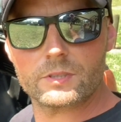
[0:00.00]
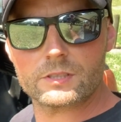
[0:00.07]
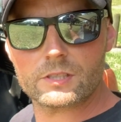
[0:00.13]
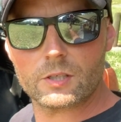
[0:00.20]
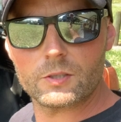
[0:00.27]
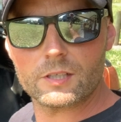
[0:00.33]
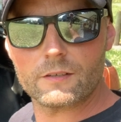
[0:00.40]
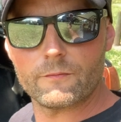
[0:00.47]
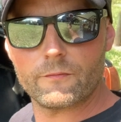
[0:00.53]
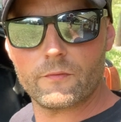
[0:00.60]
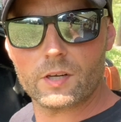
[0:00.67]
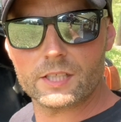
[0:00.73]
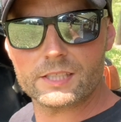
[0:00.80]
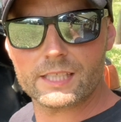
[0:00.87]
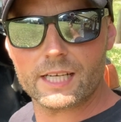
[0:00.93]
so you can
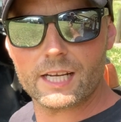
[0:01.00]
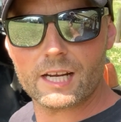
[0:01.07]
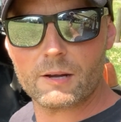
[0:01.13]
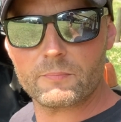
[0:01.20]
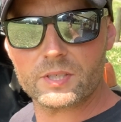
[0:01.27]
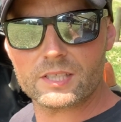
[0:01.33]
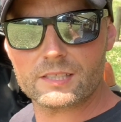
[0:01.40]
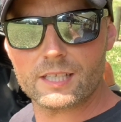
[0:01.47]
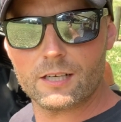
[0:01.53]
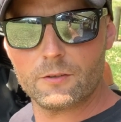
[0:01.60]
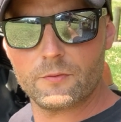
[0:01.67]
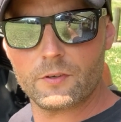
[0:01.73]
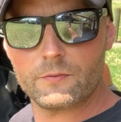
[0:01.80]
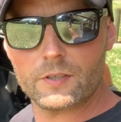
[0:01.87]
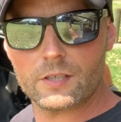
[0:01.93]
fully set it up
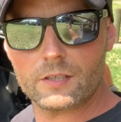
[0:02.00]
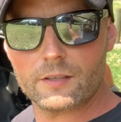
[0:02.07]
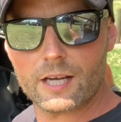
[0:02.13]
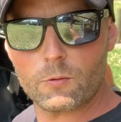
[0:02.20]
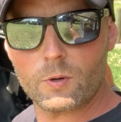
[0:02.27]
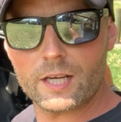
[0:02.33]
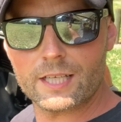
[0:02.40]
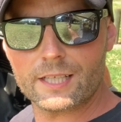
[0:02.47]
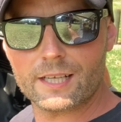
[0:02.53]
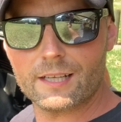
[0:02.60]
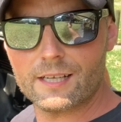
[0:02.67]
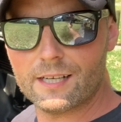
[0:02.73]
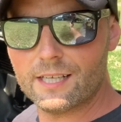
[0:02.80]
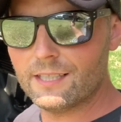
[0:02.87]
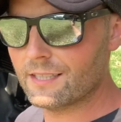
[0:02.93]
yourself if you're that way
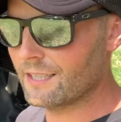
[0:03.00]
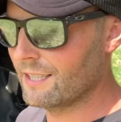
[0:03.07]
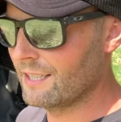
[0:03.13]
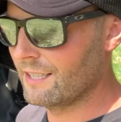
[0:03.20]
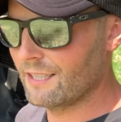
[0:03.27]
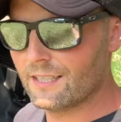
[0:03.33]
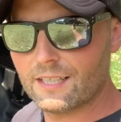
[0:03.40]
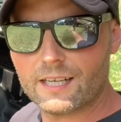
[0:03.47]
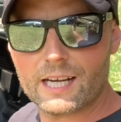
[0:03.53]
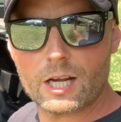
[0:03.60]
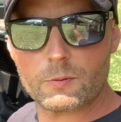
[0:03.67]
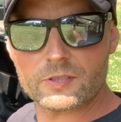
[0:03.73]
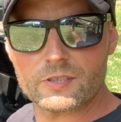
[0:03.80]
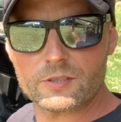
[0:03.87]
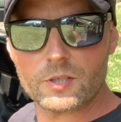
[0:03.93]
inclined. I
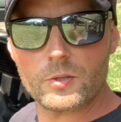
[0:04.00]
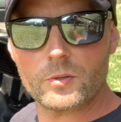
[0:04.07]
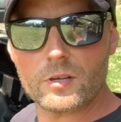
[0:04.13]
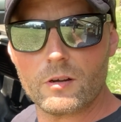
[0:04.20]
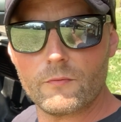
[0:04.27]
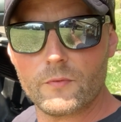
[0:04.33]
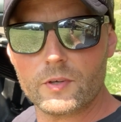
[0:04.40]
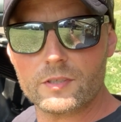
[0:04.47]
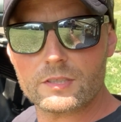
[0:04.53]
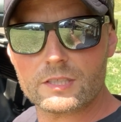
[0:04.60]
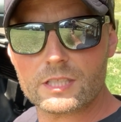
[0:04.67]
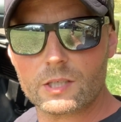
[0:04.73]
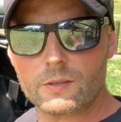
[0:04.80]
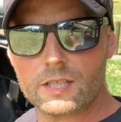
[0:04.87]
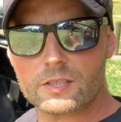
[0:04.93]
wasn't too confident,
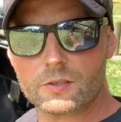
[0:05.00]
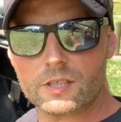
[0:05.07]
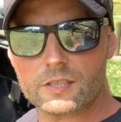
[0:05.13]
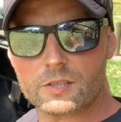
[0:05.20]
so I took it